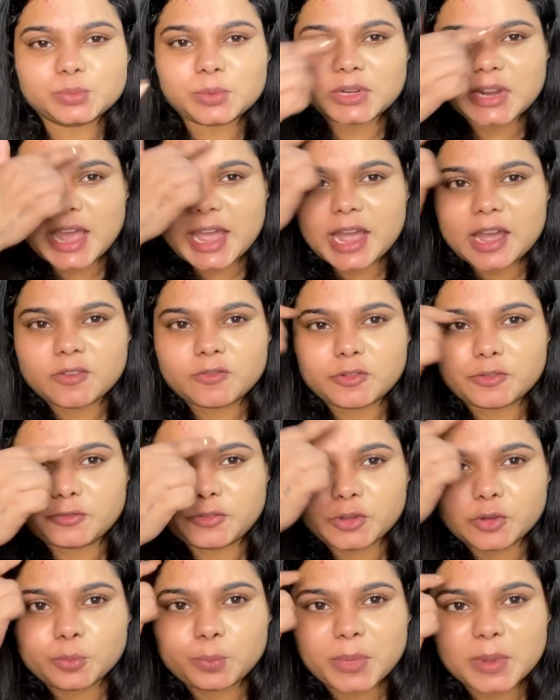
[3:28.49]
but I have a
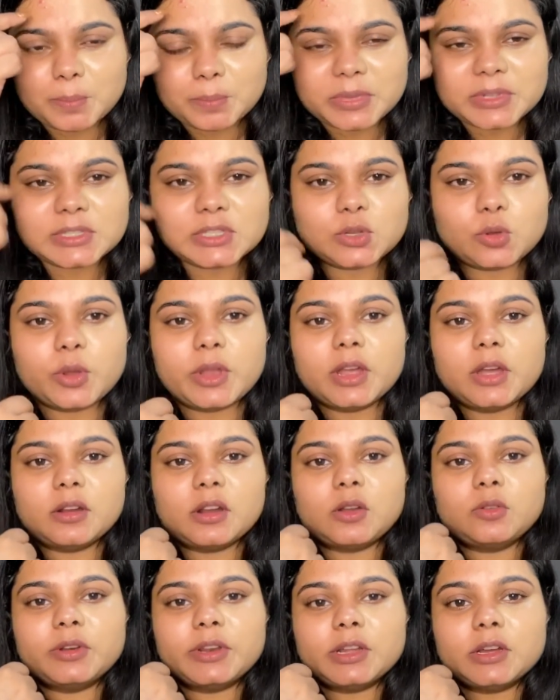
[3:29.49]
few pimples going
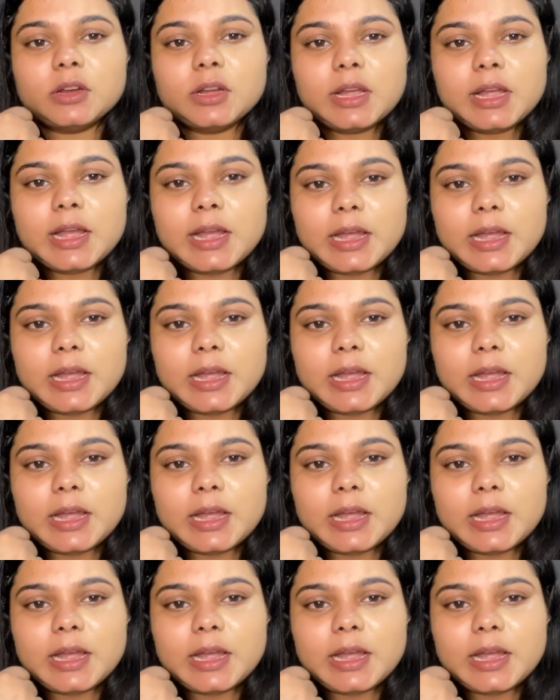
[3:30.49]
around here.